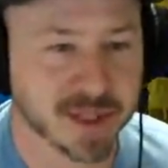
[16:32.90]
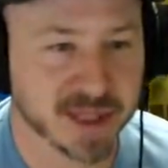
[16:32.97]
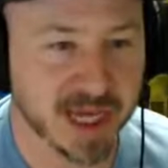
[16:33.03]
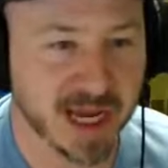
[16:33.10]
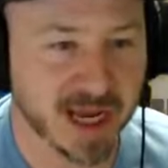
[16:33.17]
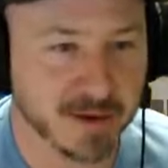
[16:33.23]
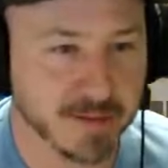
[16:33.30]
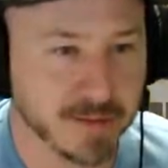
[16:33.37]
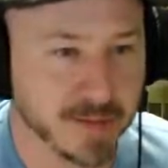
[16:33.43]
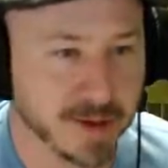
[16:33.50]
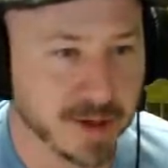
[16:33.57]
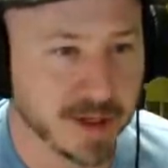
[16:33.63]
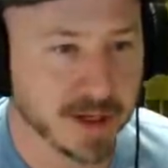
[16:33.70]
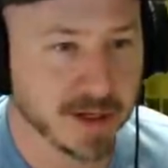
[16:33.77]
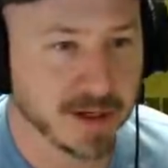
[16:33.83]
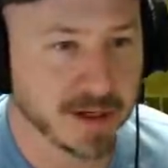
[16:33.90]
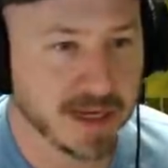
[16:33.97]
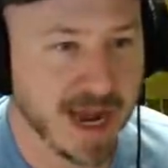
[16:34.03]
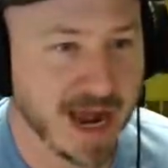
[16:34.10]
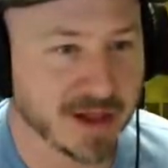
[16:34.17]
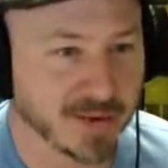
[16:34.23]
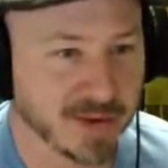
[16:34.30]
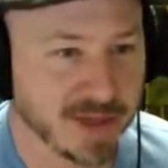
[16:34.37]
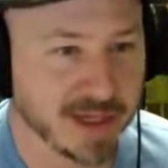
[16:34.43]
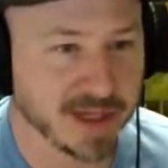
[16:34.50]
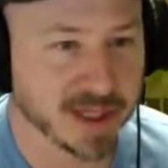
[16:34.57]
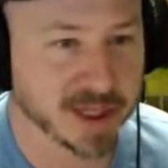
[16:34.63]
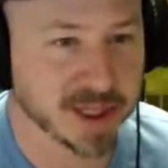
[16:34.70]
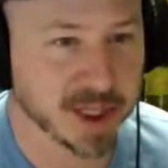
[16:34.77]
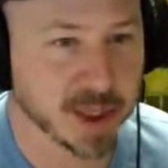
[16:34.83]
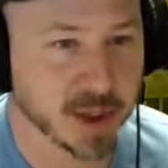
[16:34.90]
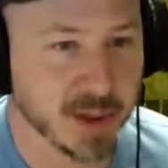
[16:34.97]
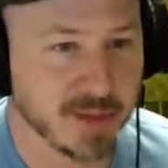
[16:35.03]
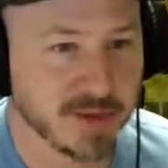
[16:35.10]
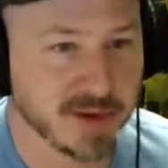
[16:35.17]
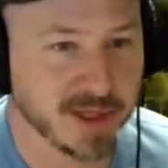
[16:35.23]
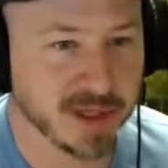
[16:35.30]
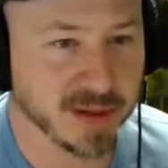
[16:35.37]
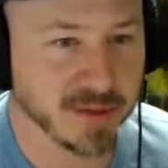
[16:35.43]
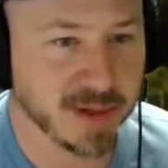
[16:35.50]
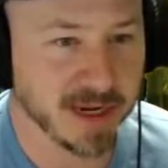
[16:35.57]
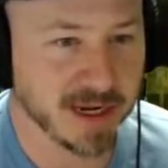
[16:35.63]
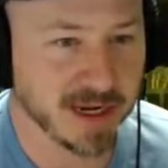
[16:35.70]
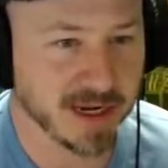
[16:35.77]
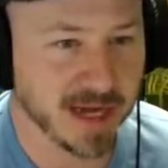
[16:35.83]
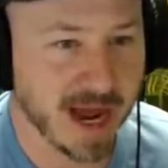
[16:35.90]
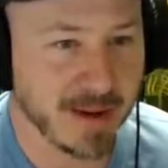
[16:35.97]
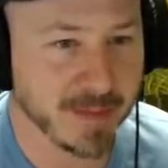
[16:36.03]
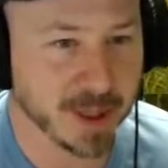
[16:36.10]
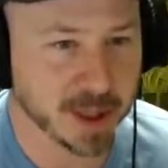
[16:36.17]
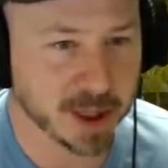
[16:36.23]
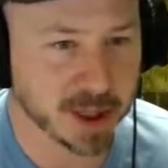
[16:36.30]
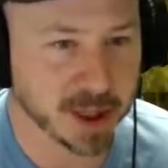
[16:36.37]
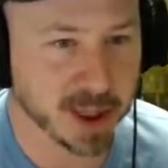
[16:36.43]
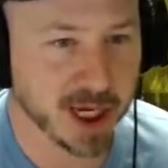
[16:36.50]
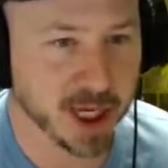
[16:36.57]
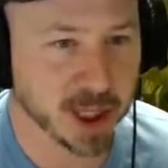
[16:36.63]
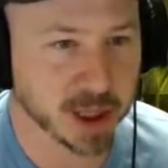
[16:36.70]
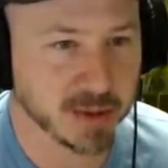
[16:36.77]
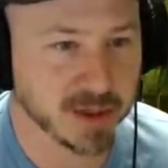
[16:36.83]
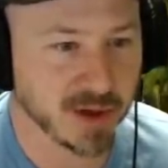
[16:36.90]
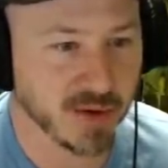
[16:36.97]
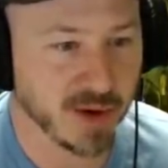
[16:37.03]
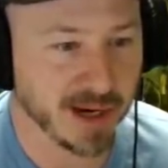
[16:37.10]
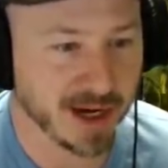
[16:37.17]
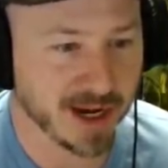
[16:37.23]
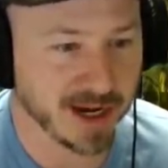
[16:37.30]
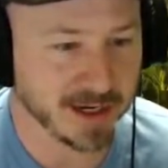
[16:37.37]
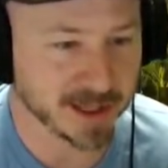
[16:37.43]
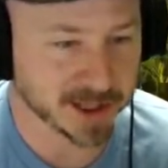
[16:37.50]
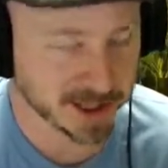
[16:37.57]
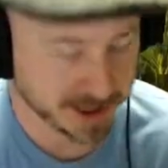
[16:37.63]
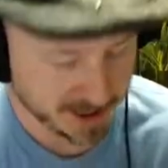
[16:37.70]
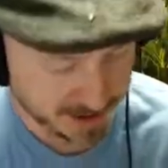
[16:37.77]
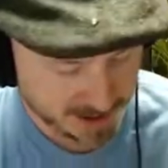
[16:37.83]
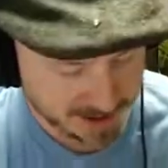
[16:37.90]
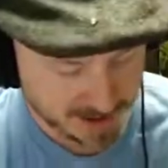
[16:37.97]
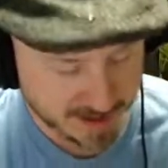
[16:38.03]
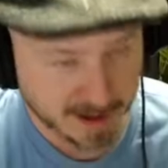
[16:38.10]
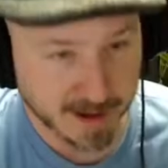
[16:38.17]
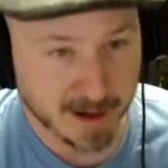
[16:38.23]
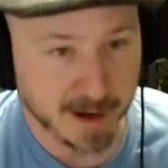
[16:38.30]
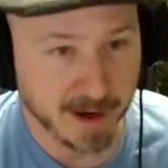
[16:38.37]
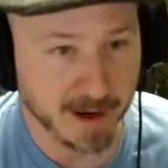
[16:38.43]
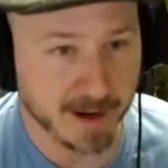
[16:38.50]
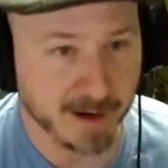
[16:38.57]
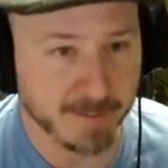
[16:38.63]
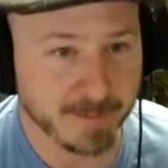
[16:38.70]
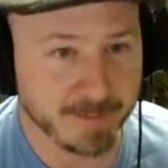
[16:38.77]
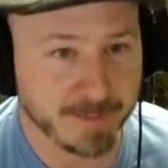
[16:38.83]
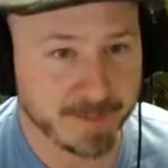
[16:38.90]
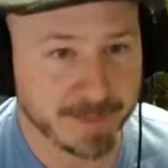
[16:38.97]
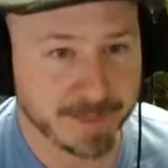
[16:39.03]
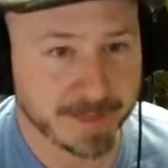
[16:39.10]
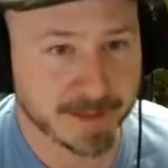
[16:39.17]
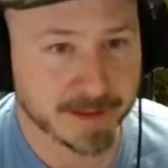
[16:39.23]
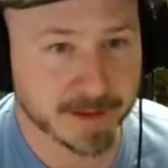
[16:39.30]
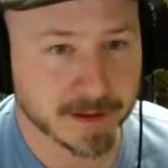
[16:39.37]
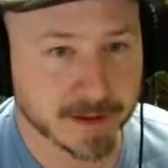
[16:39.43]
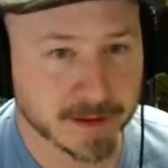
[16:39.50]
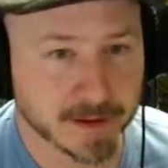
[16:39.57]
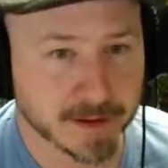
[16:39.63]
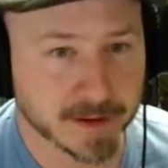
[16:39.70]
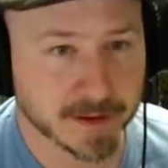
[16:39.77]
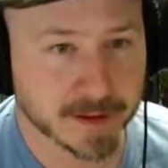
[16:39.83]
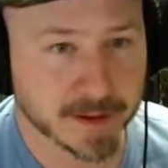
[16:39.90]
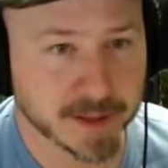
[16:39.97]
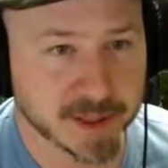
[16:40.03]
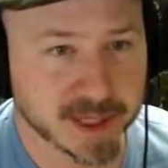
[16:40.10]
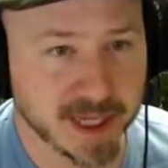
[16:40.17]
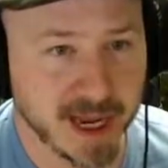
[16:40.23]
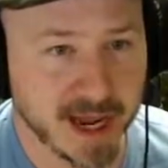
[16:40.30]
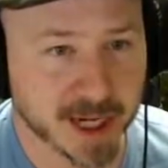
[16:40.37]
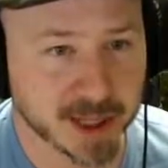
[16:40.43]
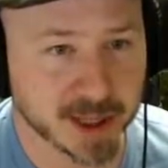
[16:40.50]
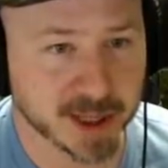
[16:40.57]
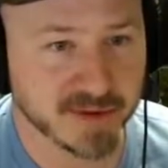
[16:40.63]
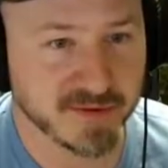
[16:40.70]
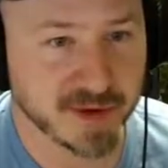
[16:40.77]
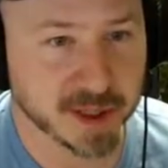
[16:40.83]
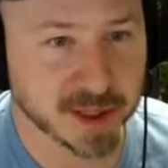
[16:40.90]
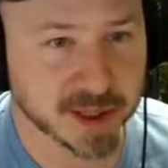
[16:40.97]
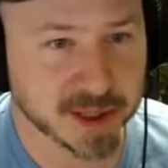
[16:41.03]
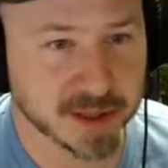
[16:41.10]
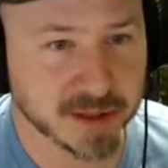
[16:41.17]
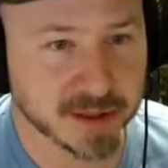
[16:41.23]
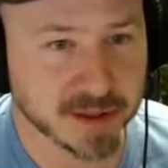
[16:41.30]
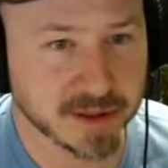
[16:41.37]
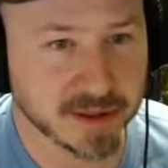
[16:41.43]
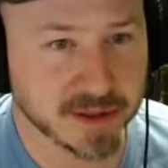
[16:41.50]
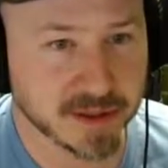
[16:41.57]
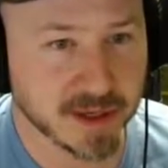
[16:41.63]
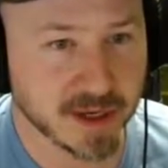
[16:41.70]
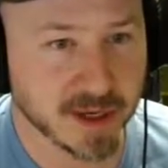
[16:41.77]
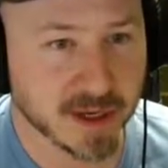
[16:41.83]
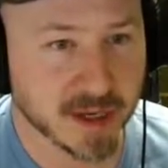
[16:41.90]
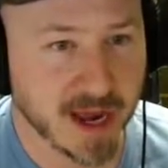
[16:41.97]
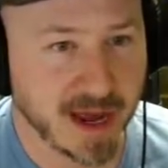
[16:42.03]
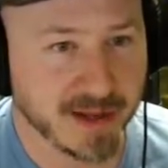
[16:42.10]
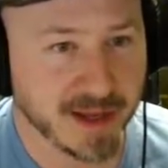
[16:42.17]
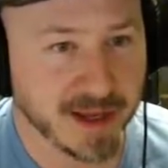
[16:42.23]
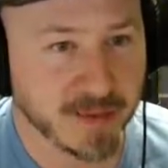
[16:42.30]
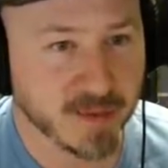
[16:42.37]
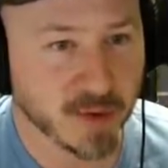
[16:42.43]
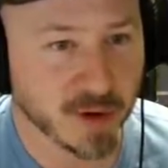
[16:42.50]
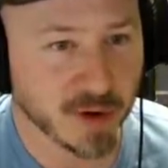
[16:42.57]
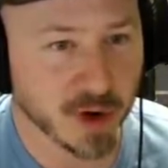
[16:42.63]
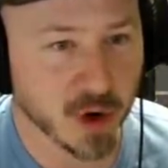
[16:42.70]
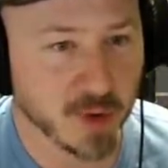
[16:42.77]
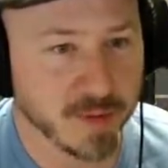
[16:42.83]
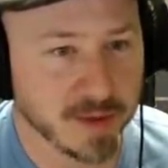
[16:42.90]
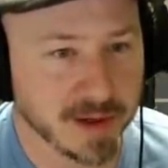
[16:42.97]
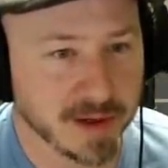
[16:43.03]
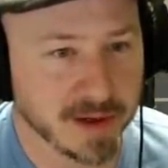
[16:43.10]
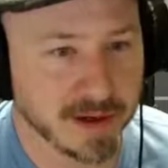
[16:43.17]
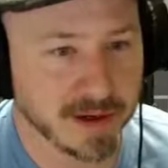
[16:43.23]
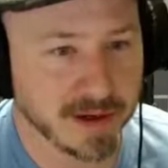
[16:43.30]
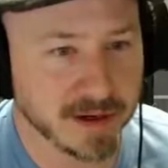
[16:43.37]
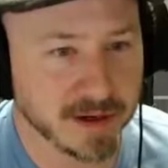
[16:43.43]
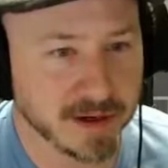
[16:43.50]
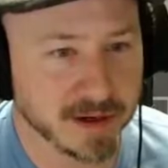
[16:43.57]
same gallery that they set you up with in the beginning. Not much has changed, to be quite honest. Let's see, actually, if we can just... I like a more open